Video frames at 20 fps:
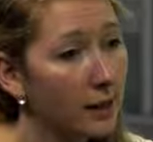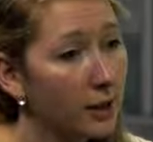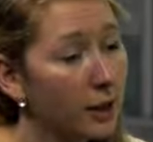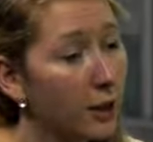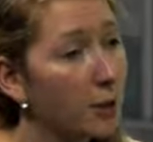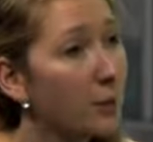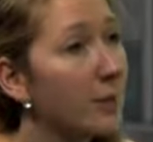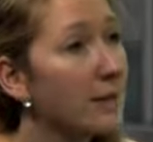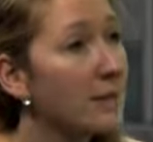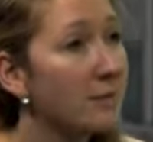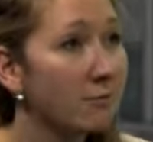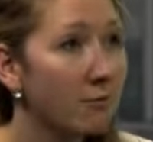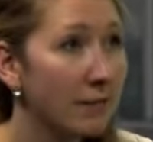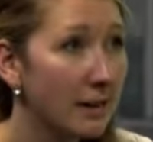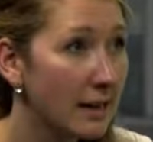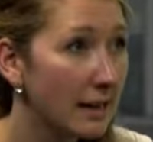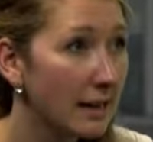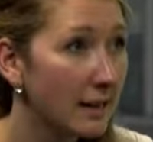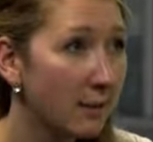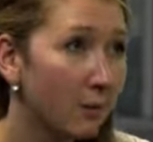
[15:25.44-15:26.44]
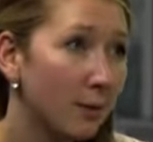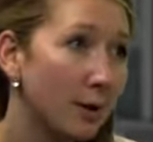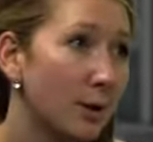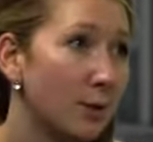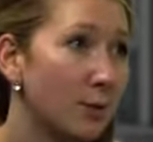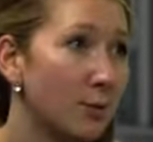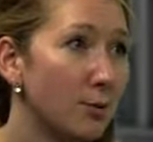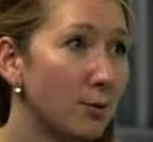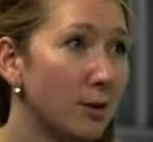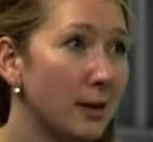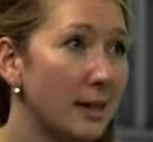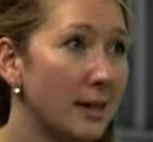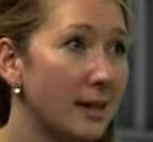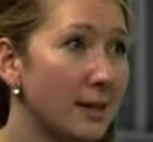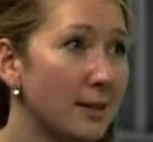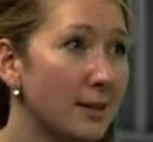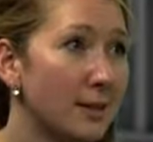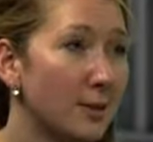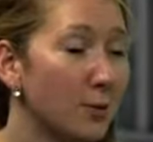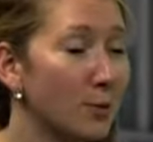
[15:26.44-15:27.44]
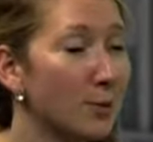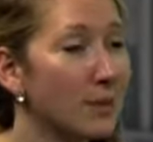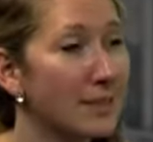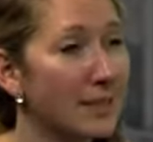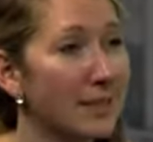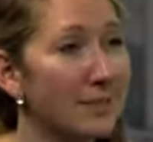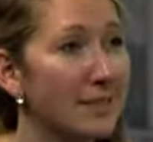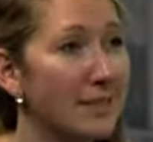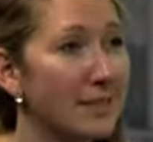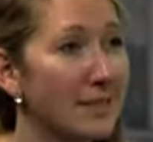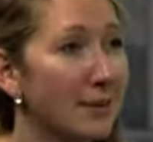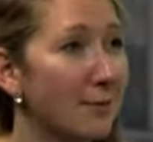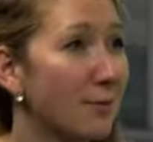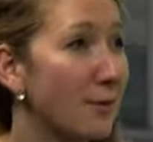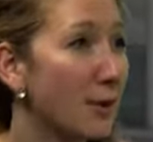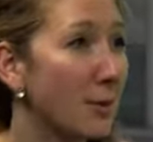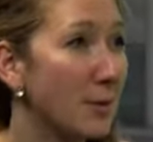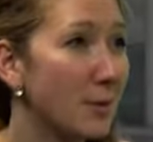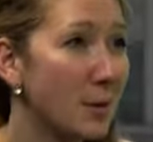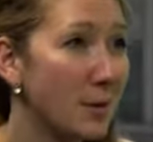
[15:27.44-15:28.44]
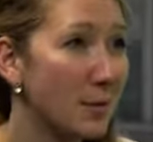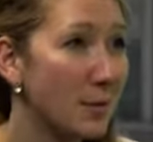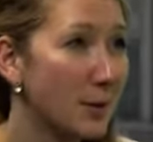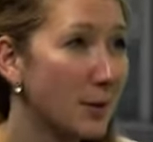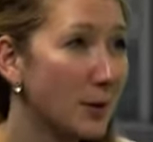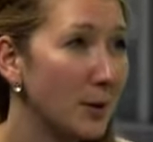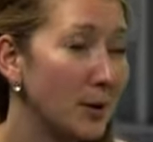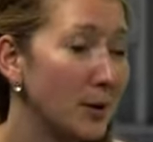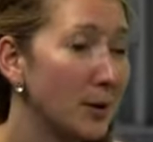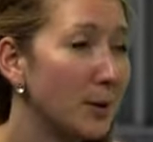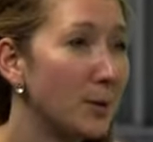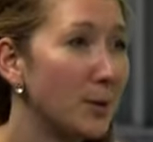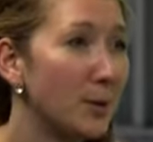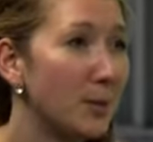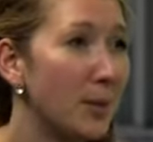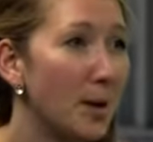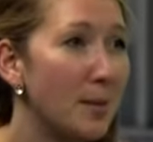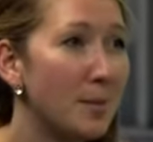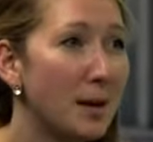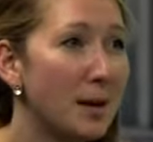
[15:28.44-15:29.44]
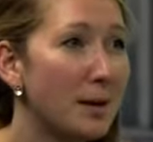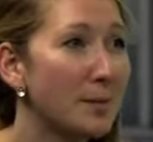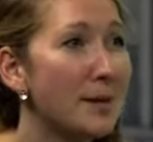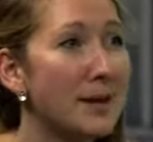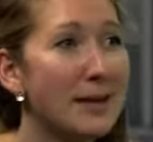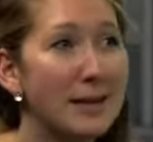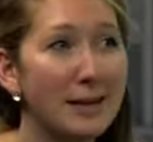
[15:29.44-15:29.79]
QE differently. We call it quantitative easing for the people, or public money